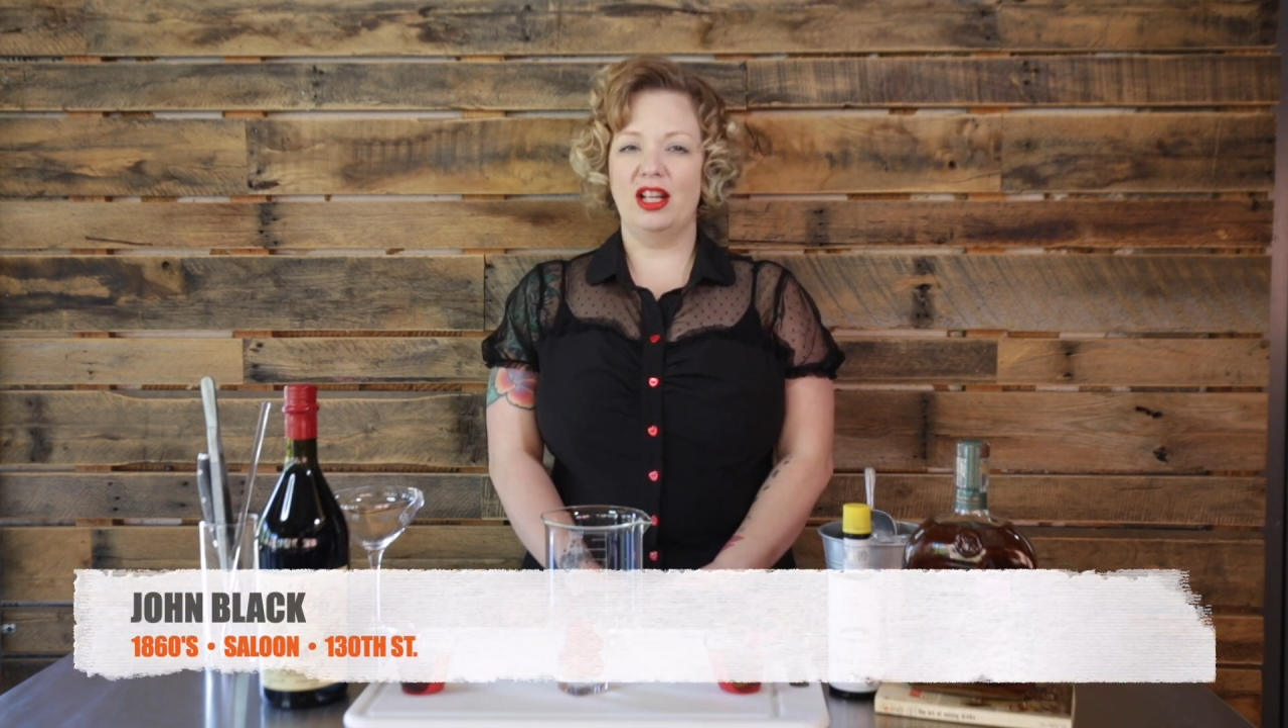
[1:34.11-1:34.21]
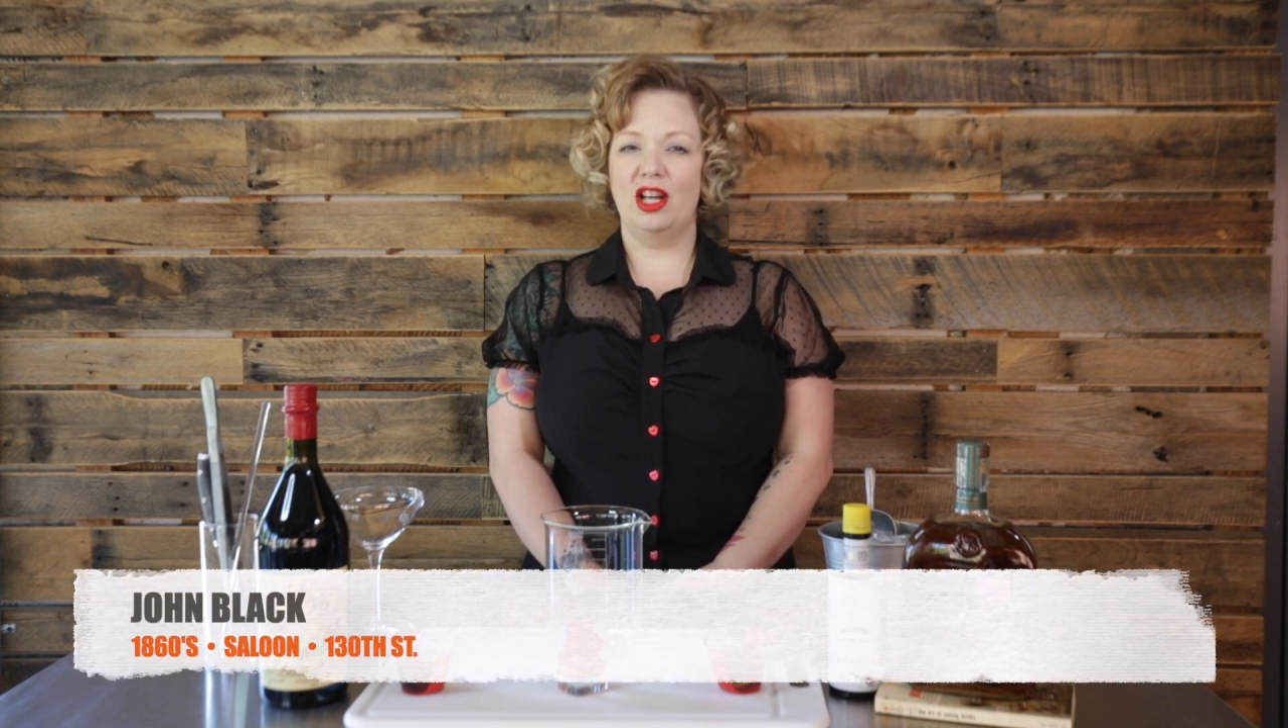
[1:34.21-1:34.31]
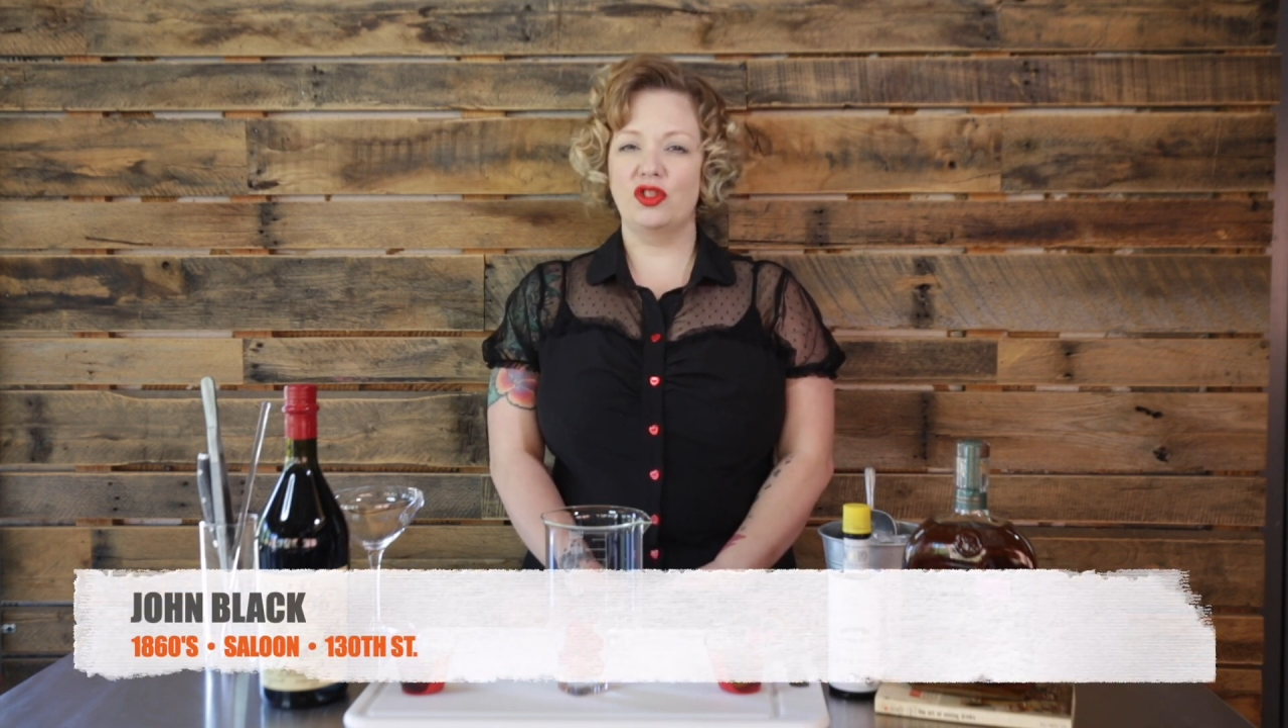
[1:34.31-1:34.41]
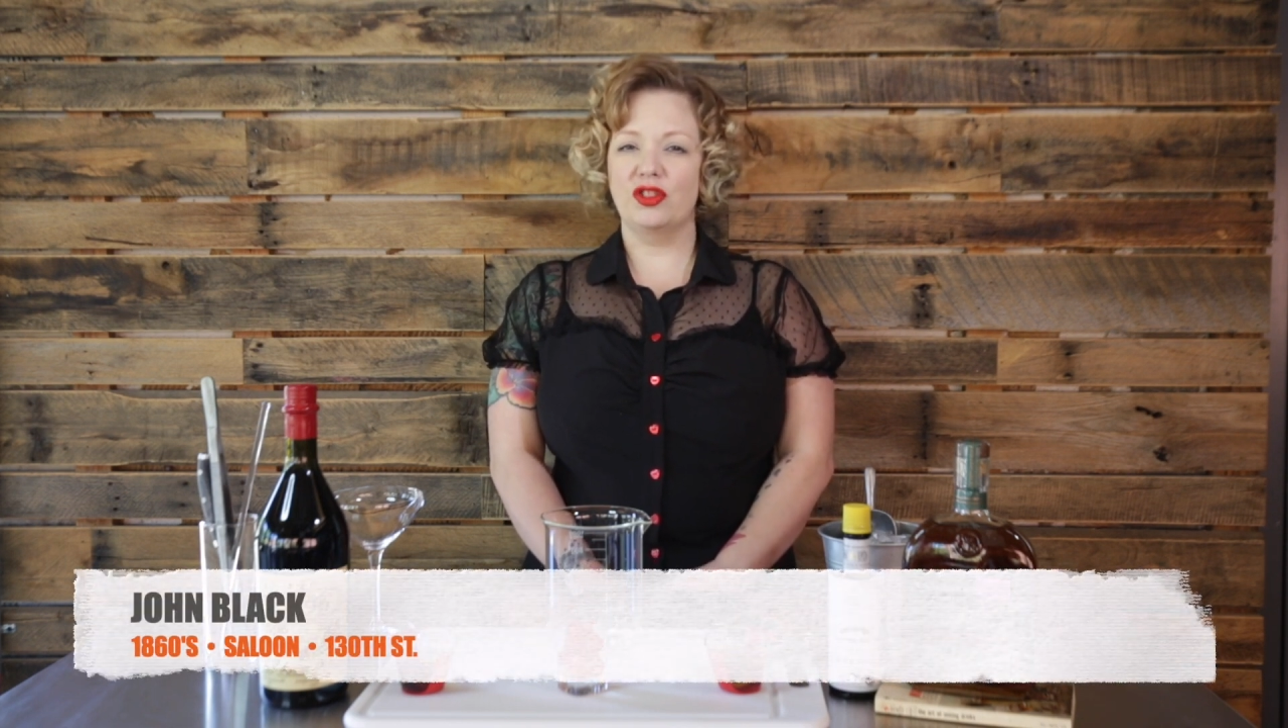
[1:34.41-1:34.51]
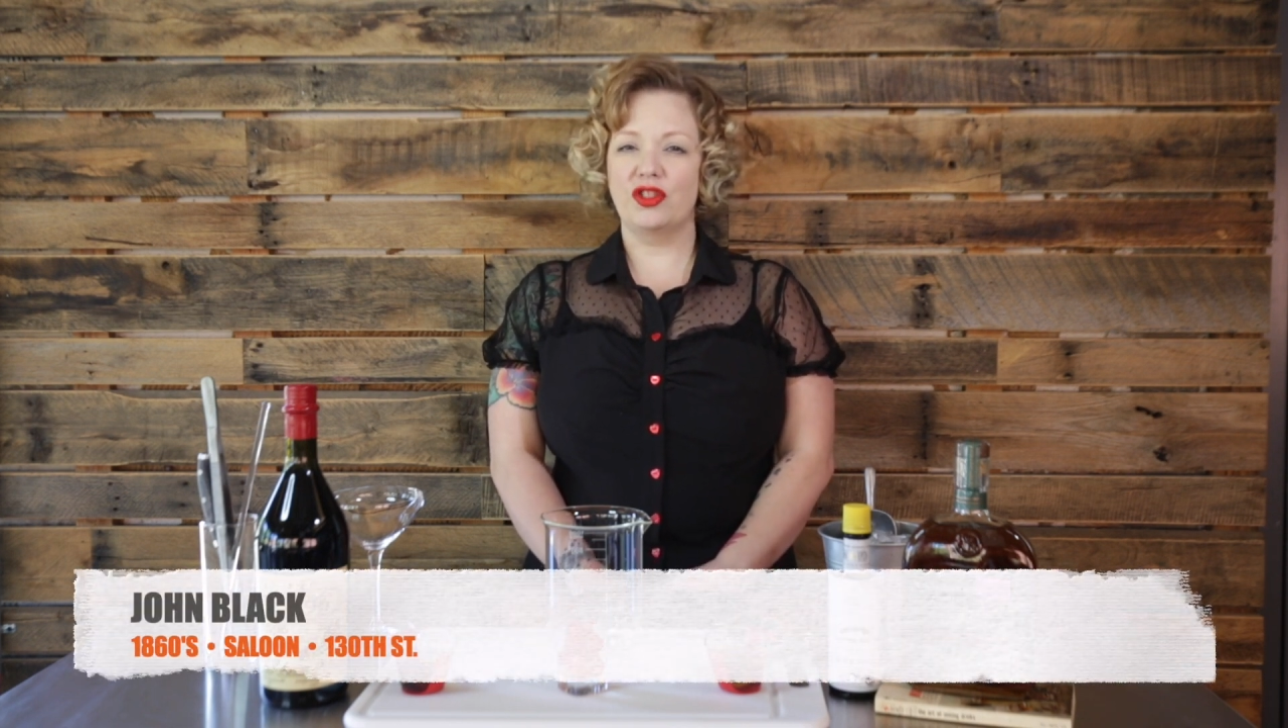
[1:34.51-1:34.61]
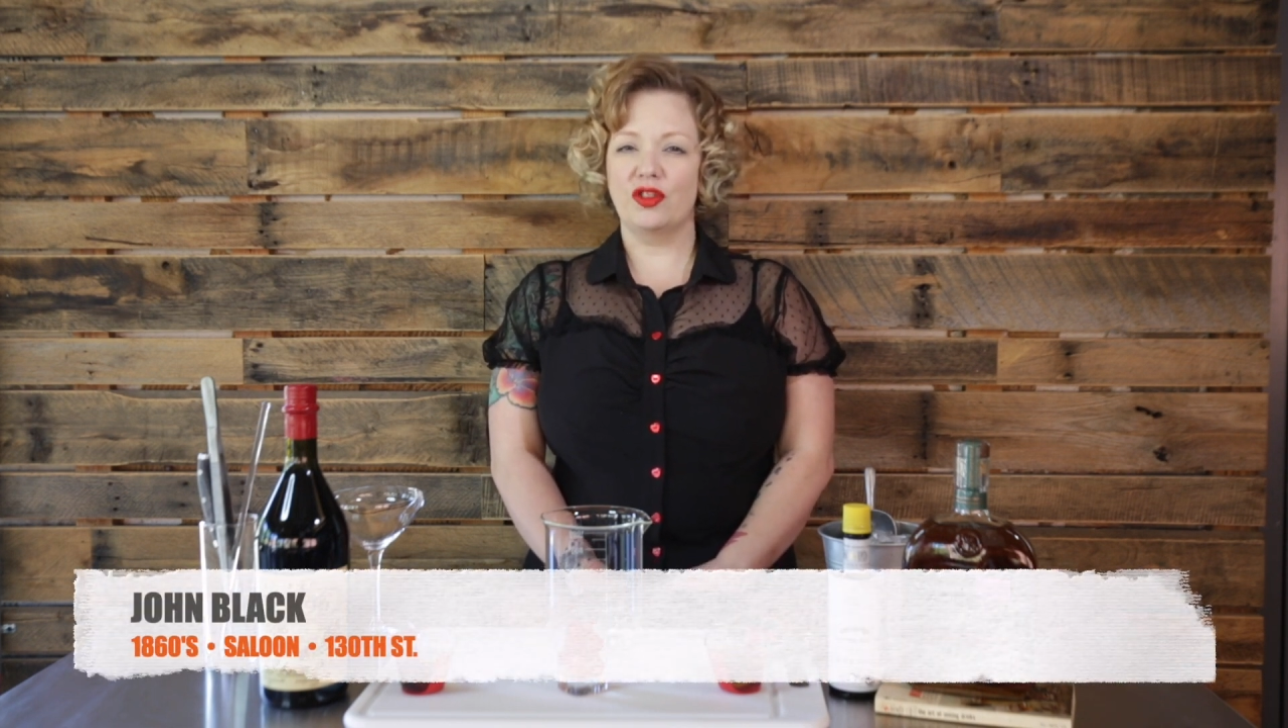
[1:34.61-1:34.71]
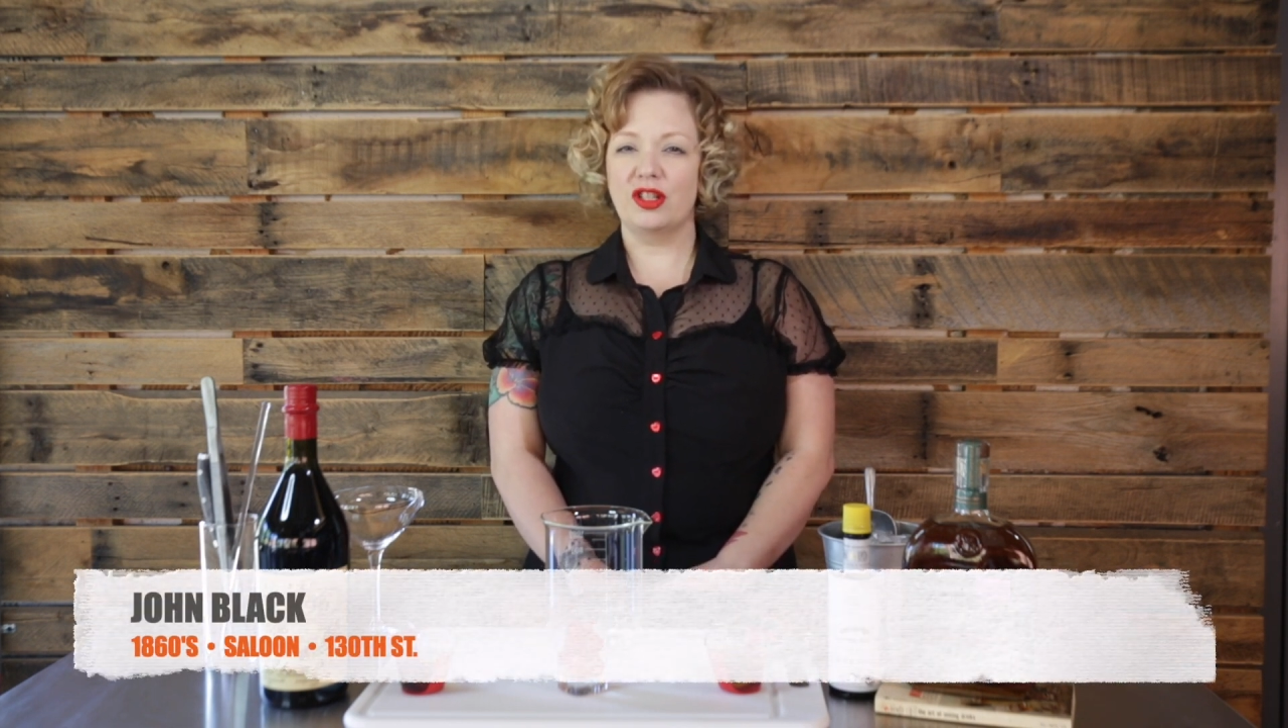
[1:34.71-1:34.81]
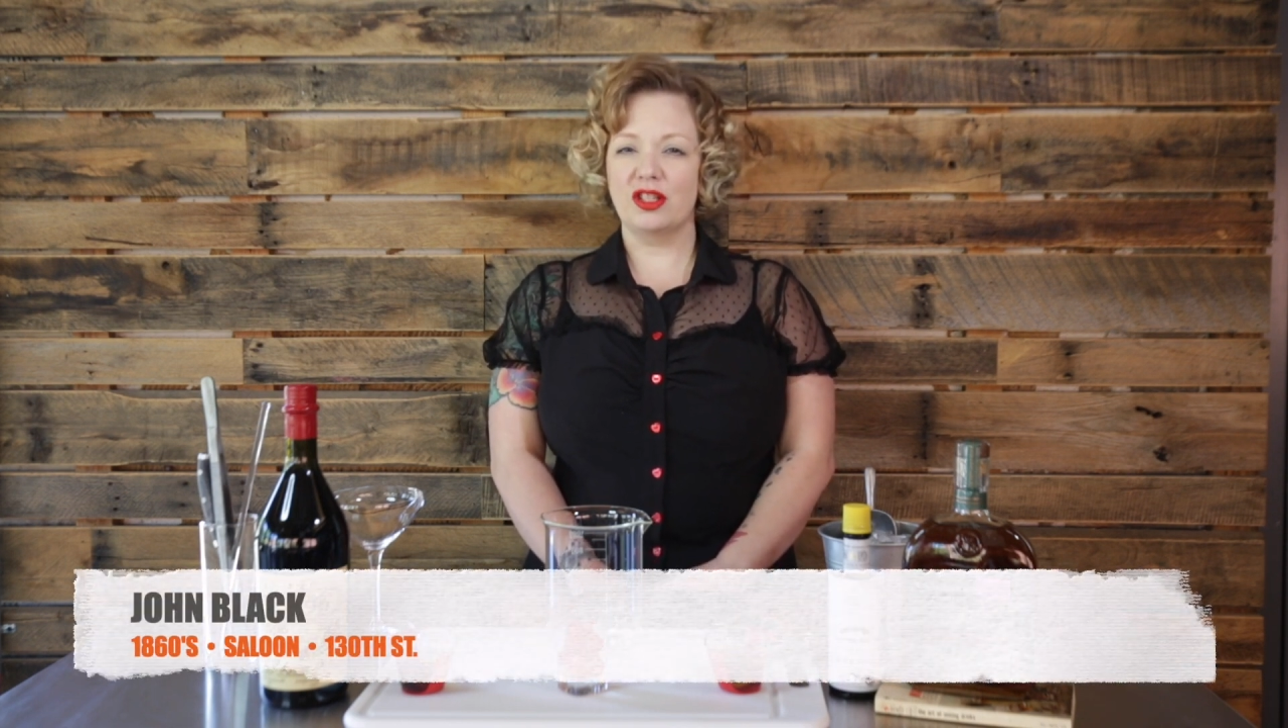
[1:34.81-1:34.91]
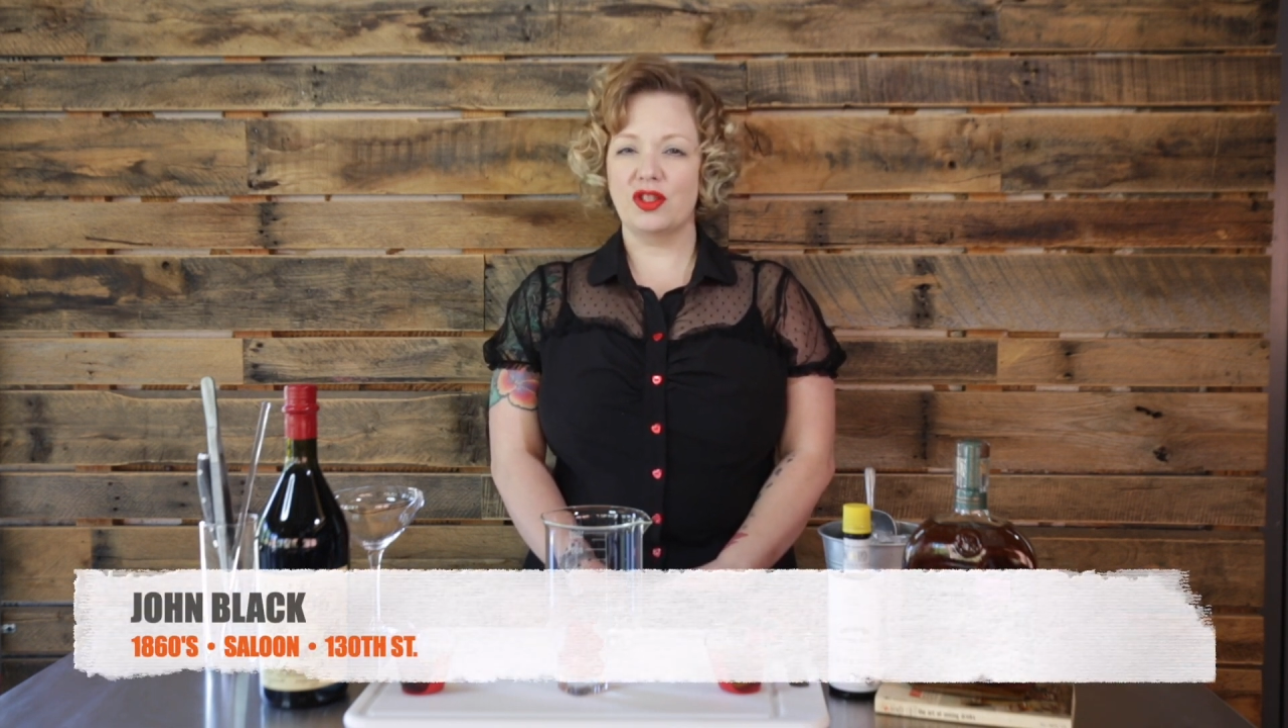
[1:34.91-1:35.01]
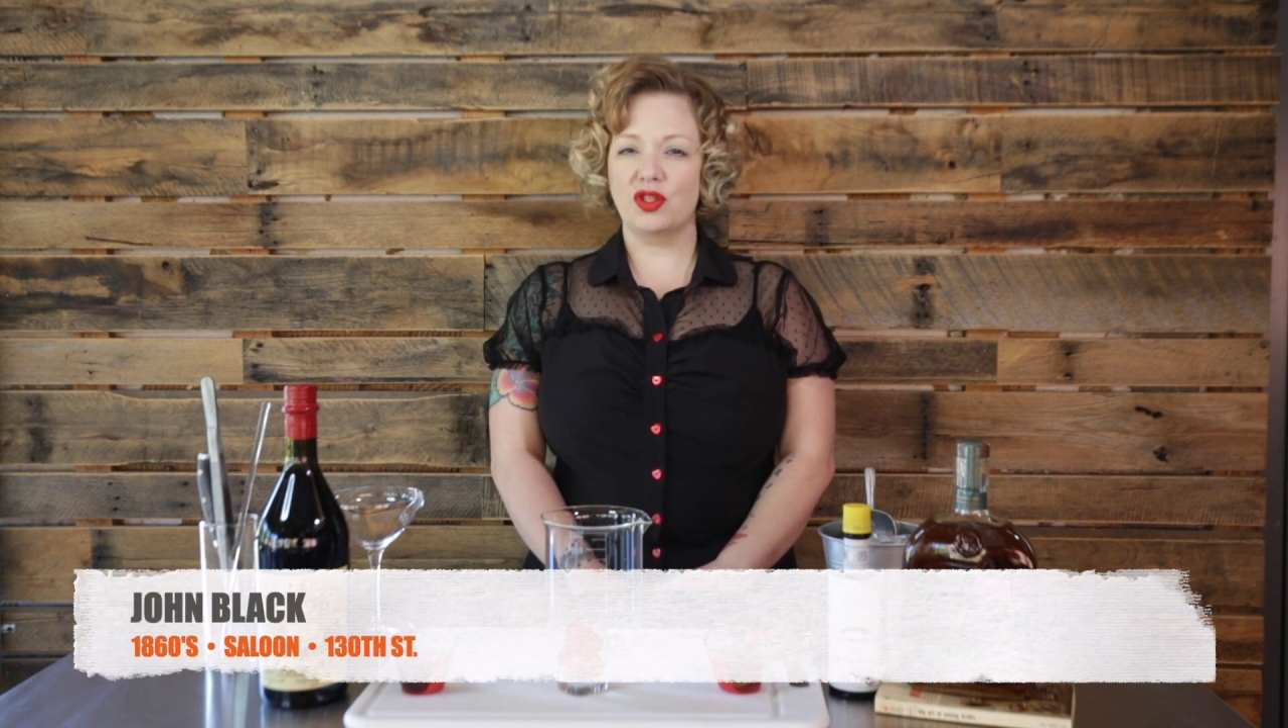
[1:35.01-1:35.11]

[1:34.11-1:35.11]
130th